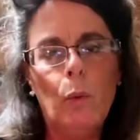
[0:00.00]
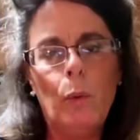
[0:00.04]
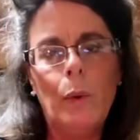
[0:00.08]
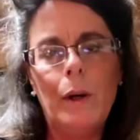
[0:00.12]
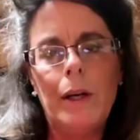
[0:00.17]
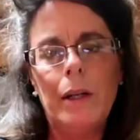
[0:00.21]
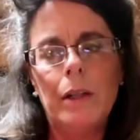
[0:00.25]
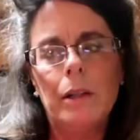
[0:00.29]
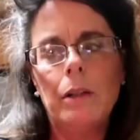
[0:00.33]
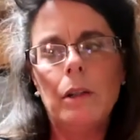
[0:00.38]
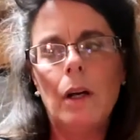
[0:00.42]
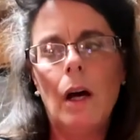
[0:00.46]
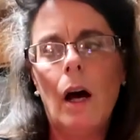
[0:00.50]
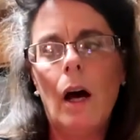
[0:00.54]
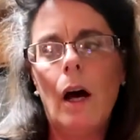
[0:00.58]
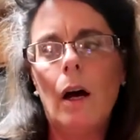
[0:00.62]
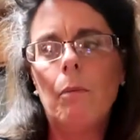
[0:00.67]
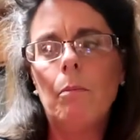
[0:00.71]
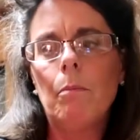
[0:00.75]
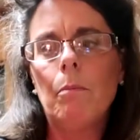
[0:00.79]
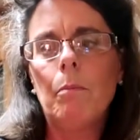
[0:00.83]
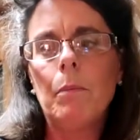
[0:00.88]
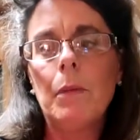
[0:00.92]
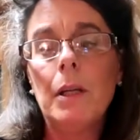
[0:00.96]
when
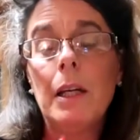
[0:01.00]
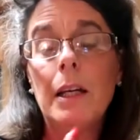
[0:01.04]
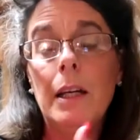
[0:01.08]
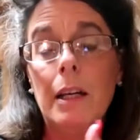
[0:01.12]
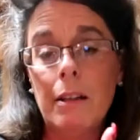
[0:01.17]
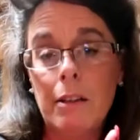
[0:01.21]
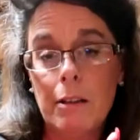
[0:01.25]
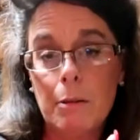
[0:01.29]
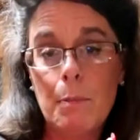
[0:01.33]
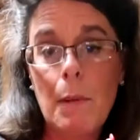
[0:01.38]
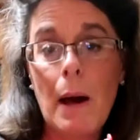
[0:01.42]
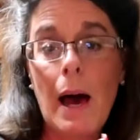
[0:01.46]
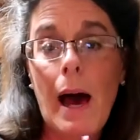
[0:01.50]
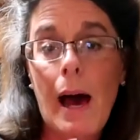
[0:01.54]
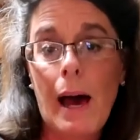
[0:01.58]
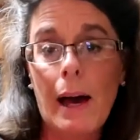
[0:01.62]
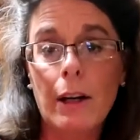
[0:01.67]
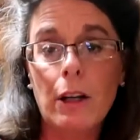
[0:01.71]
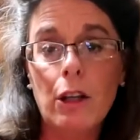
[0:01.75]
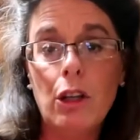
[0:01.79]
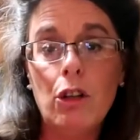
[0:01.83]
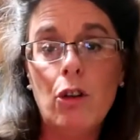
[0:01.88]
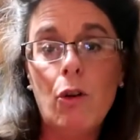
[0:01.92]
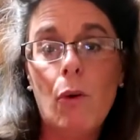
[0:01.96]
um, he gets
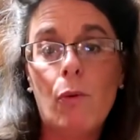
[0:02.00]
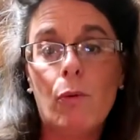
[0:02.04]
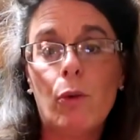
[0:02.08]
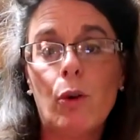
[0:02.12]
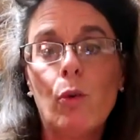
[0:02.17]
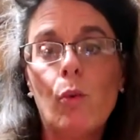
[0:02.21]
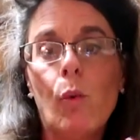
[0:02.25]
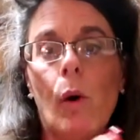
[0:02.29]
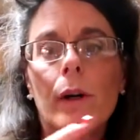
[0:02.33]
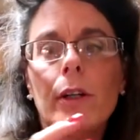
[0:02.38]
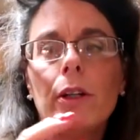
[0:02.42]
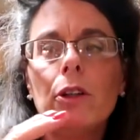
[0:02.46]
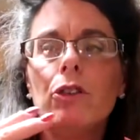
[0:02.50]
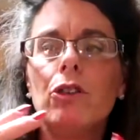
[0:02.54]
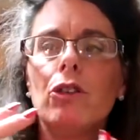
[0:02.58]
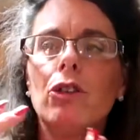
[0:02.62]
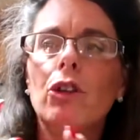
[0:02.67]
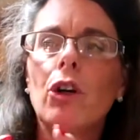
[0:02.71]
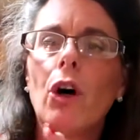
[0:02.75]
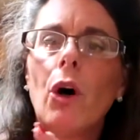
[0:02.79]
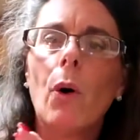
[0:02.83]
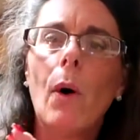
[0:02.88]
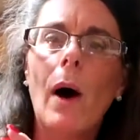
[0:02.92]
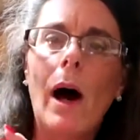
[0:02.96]
back. You know, if we're wanting to
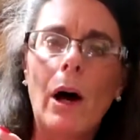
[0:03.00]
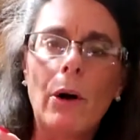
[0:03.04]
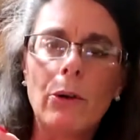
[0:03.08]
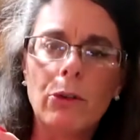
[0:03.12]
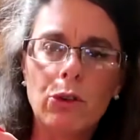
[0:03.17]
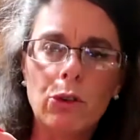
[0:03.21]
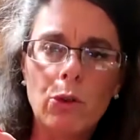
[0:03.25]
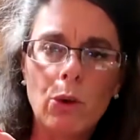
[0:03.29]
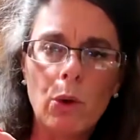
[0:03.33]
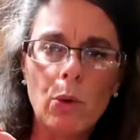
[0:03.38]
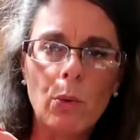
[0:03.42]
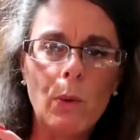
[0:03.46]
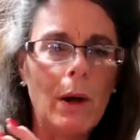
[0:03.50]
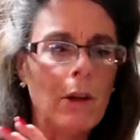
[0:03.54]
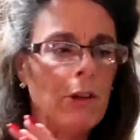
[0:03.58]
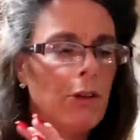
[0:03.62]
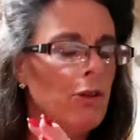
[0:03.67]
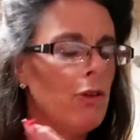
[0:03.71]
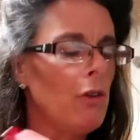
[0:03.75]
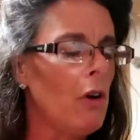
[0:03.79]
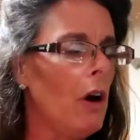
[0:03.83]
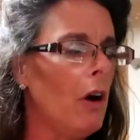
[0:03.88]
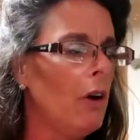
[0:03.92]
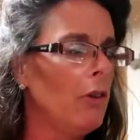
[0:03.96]
go out to a
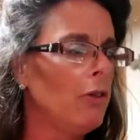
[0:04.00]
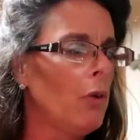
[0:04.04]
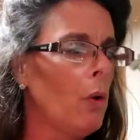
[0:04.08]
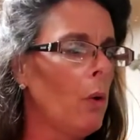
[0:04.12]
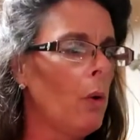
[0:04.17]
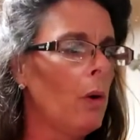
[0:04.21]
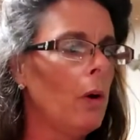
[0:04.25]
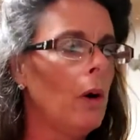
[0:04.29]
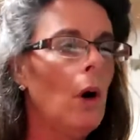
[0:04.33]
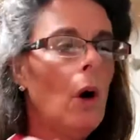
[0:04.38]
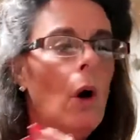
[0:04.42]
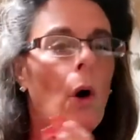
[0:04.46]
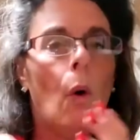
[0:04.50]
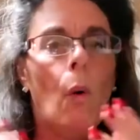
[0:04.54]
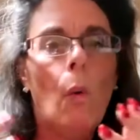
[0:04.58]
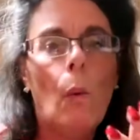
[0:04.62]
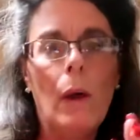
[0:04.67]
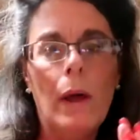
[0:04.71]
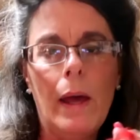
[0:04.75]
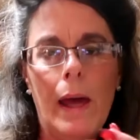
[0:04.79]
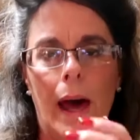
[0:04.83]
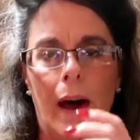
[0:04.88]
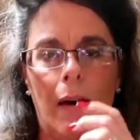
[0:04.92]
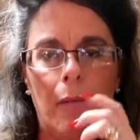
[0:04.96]
restaurant or
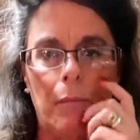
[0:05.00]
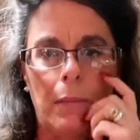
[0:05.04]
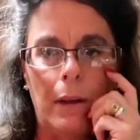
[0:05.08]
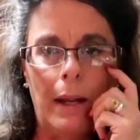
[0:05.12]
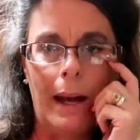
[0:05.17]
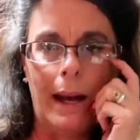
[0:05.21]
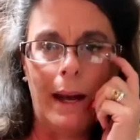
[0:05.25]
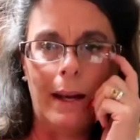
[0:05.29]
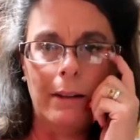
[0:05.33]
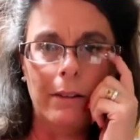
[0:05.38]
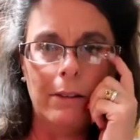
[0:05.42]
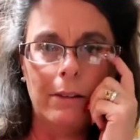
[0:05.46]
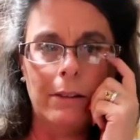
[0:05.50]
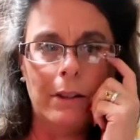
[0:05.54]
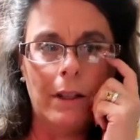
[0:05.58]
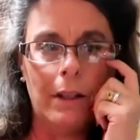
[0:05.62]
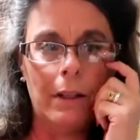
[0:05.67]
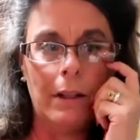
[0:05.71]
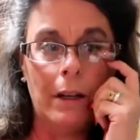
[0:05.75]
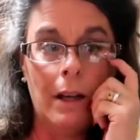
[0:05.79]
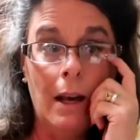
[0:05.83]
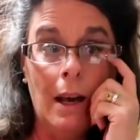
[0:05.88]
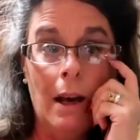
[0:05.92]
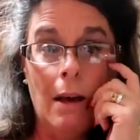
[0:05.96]
we have plans
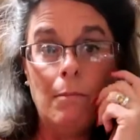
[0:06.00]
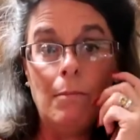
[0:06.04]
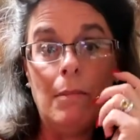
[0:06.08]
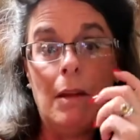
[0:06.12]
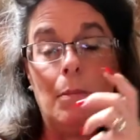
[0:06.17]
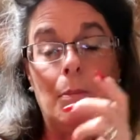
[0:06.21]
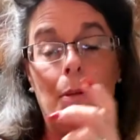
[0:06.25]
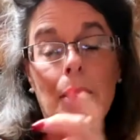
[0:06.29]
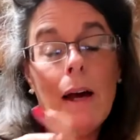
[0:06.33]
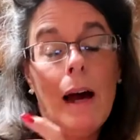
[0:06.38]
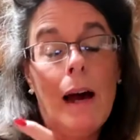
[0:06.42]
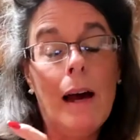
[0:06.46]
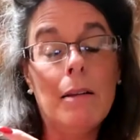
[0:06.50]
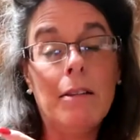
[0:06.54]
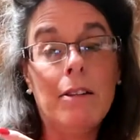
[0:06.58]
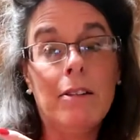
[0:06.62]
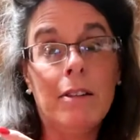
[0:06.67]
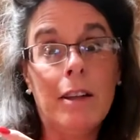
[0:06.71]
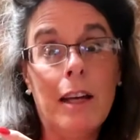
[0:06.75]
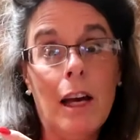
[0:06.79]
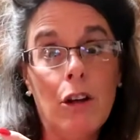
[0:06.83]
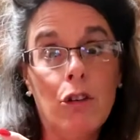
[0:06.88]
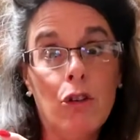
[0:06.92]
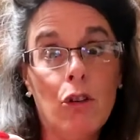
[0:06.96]
and maybe I
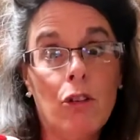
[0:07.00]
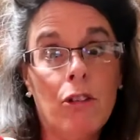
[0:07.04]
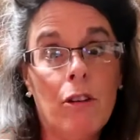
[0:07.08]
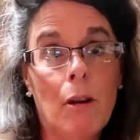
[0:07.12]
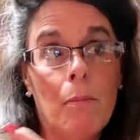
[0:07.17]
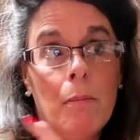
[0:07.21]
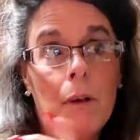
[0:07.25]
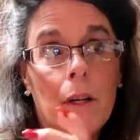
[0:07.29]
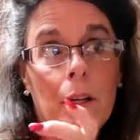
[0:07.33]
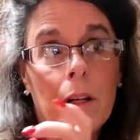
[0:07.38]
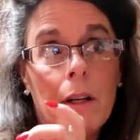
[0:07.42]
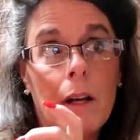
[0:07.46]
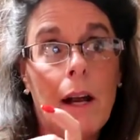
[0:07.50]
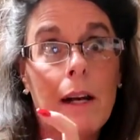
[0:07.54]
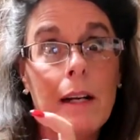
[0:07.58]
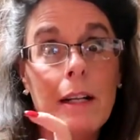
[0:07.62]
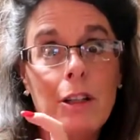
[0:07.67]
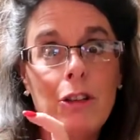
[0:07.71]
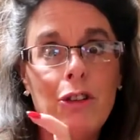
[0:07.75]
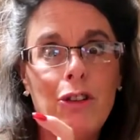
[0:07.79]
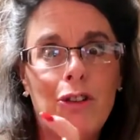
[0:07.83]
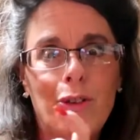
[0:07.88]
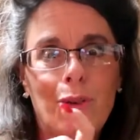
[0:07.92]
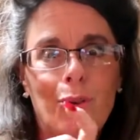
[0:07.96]
schedule something and I
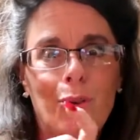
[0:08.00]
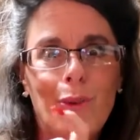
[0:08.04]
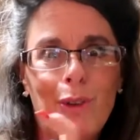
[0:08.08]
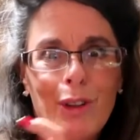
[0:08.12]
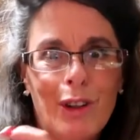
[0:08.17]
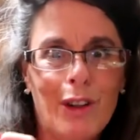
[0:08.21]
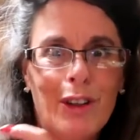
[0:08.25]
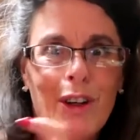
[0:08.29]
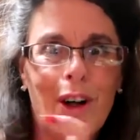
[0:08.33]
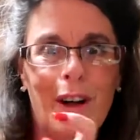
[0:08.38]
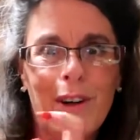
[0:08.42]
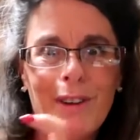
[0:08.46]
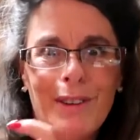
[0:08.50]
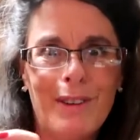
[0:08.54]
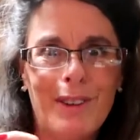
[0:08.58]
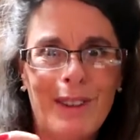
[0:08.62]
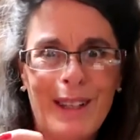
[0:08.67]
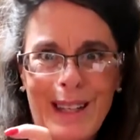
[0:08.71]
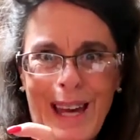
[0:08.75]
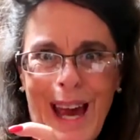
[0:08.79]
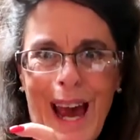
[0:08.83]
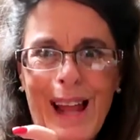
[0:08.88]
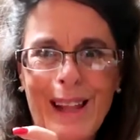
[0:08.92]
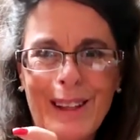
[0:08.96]
need to look on
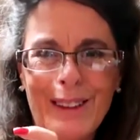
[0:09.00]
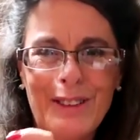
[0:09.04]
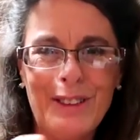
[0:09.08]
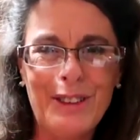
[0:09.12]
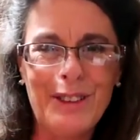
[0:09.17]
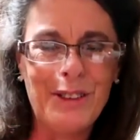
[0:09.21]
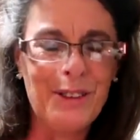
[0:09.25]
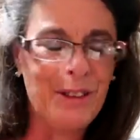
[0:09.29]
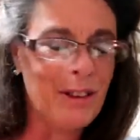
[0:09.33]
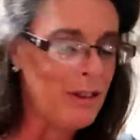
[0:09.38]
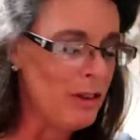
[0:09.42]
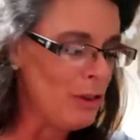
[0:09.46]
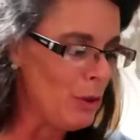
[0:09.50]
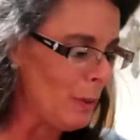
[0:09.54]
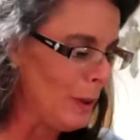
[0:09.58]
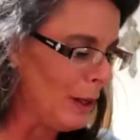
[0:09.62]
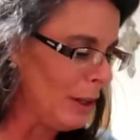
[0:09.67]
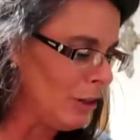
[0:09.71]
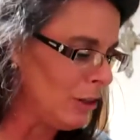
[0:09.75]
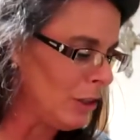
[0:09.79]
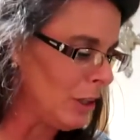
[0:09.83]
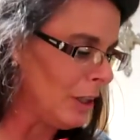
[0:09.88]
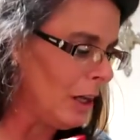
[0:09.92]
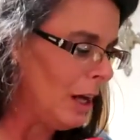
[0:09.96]
the calendar
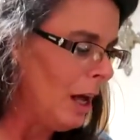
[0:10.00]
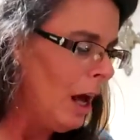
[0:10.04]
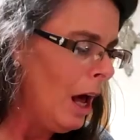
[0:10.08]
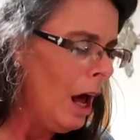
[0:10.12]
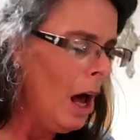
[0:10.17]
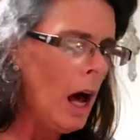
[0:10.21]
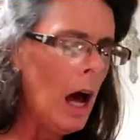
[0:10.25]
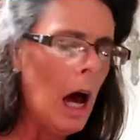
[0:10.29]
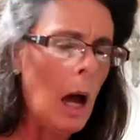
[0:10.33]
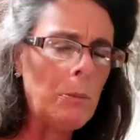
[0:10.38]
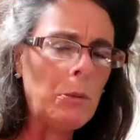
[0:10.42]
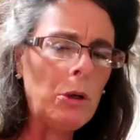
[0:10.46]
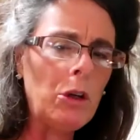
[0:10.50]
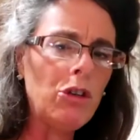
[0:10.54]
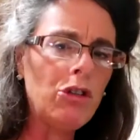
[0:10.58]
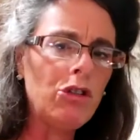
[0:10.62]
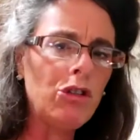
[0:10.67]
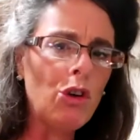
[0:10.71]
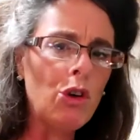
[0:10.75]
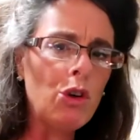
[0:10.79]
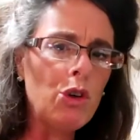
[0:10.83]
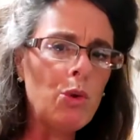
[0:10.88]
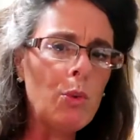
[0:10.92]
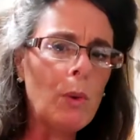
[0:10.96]
situation. I'm going to
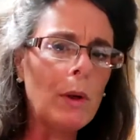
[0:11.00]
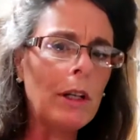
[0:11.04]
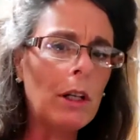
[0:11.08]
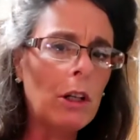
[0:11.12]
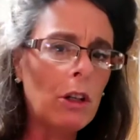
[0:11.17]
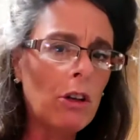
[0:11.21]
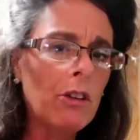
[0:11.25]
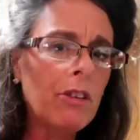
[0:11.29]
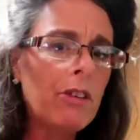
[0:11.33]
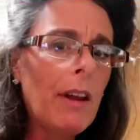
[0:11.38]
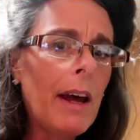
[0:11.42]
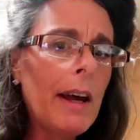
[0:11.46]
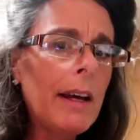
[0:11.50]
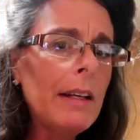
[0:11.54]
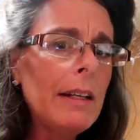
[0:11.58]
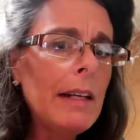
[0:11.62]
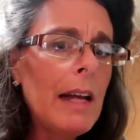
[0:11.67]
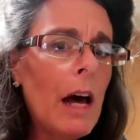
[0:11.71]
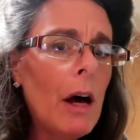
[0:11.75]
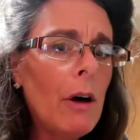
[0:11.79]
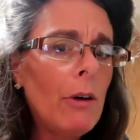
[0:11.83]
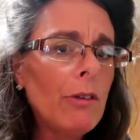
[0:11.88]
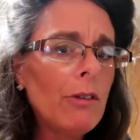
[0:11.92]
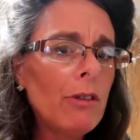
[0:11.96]
show you what it looks like
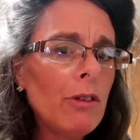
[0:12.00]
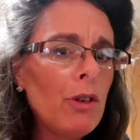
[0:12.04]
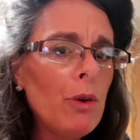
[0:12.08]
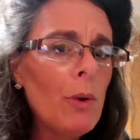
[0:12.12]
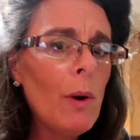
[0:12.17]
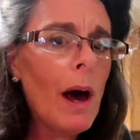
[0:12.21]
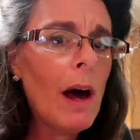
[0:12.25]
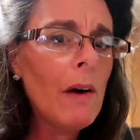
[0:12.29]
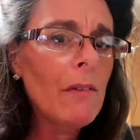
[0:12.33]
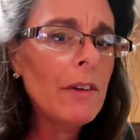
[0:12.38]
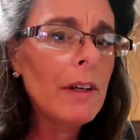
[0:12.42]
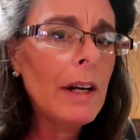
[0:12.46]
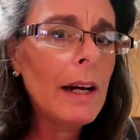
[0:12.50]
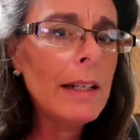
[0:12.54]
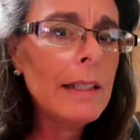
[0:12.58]
now so you have an